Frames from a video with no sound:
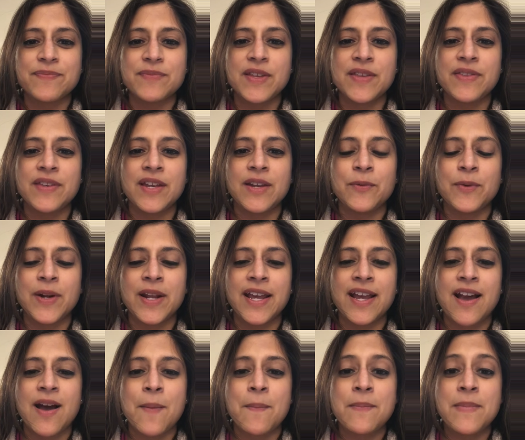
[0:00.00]
And then when I
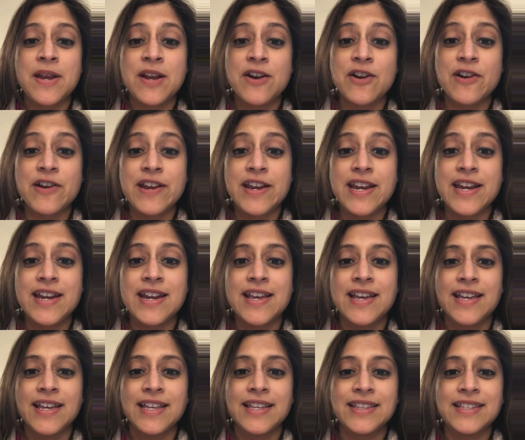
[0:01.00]
got married,
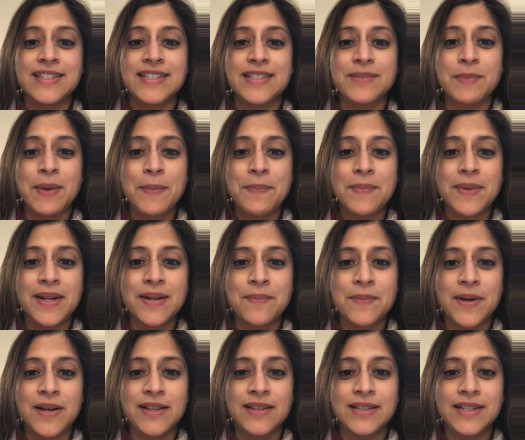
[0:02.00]
this is my
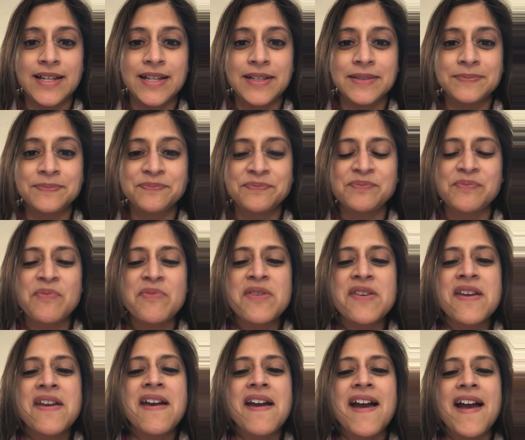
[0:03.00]
Minimala
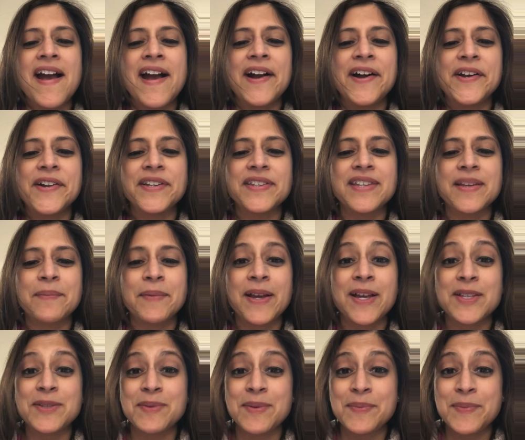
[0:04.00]
and that my
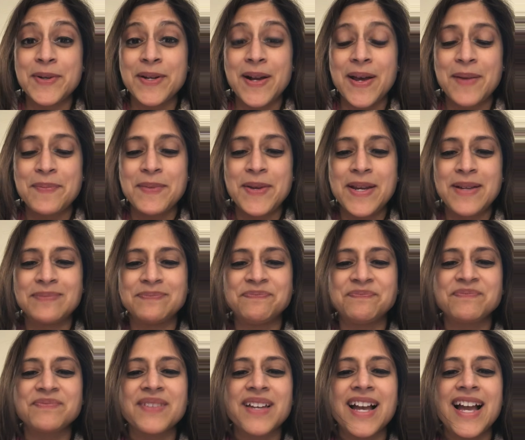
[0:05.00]
husband put on me.
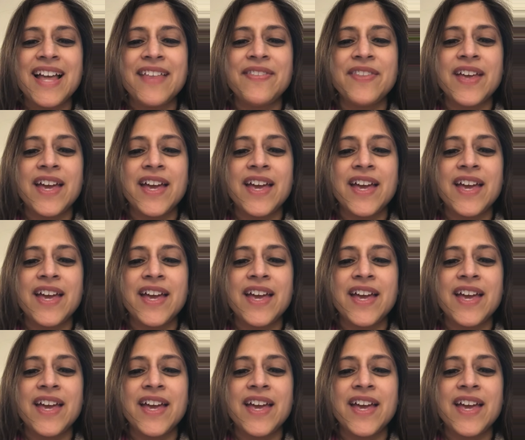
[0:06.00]
And